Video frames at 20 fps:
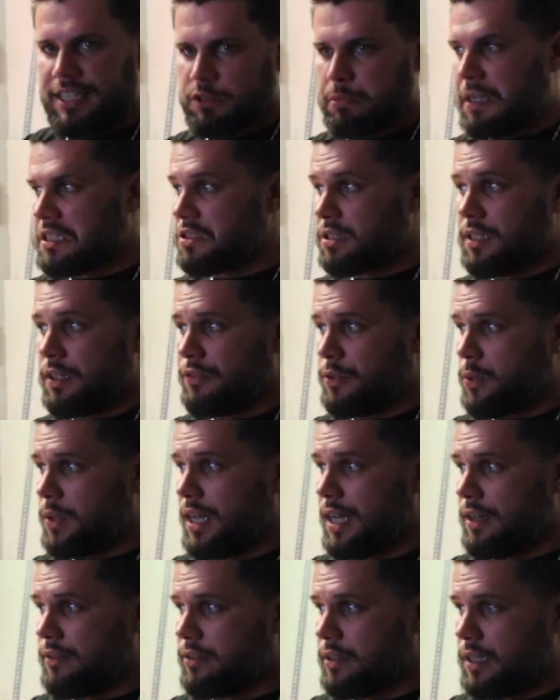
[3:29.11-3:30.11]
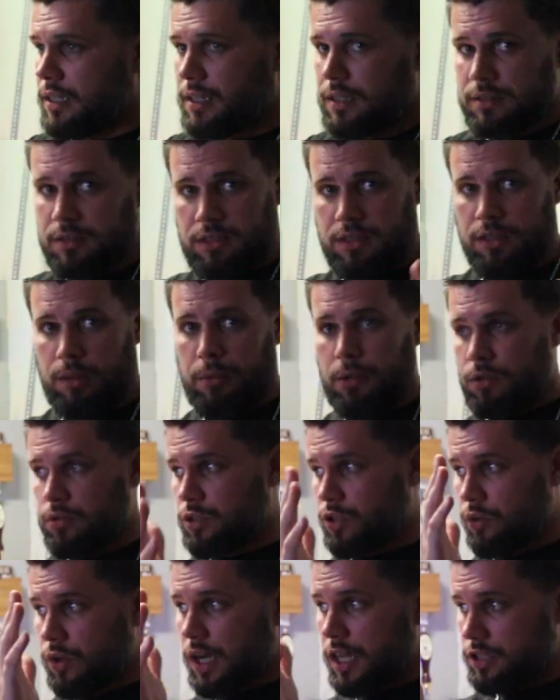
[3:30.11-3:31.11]
especially if you have a
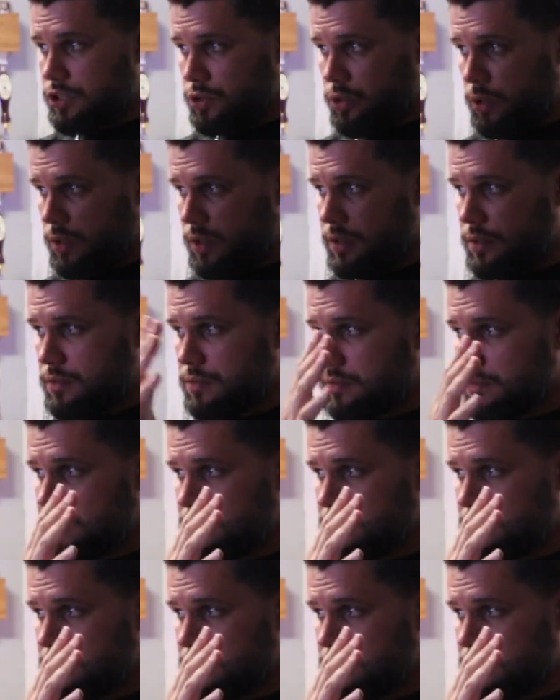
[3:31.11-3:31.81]
double garage door.